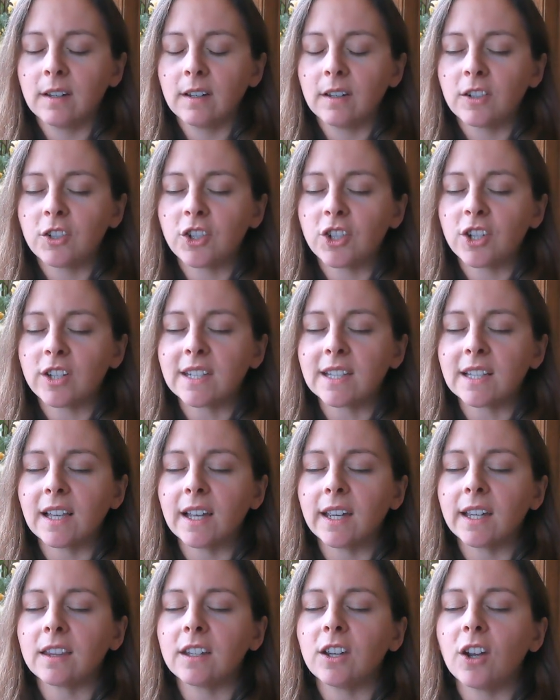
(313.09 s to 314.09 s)
just
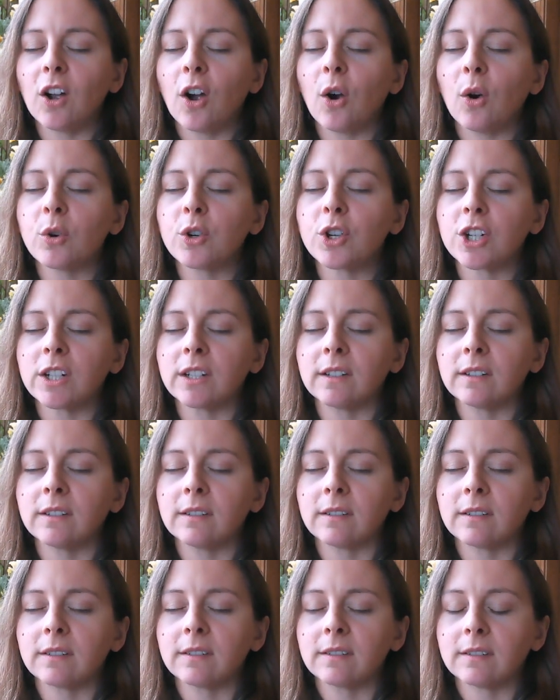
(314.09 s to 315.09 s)
like the
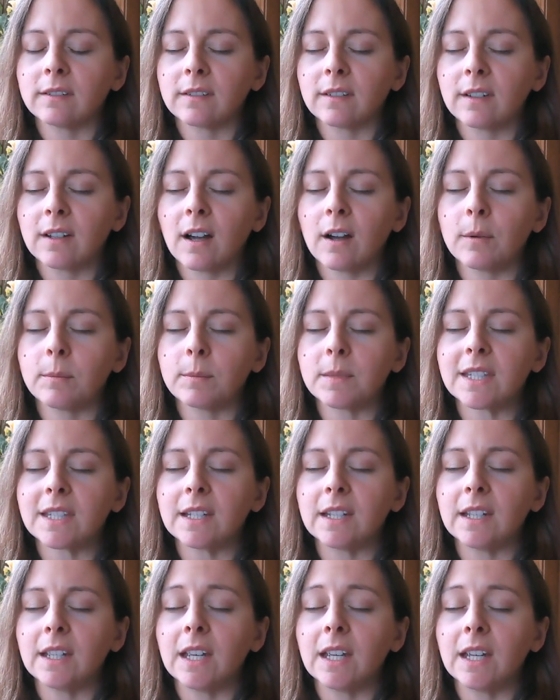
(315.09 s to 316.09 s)
ocean comes
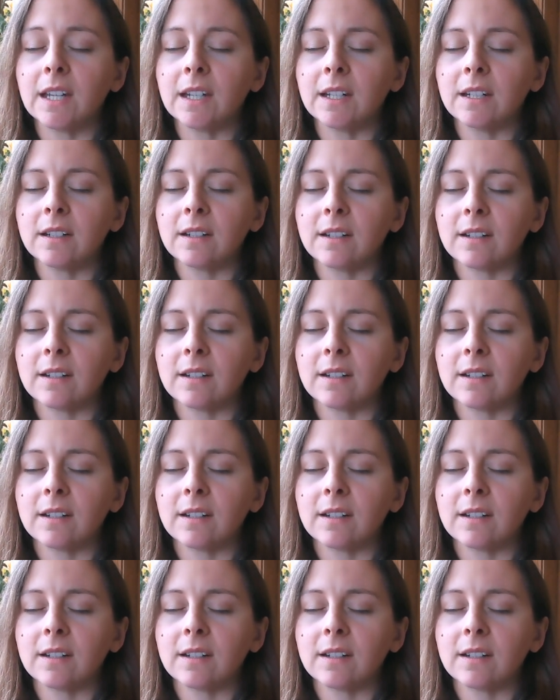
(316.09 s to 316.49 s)
in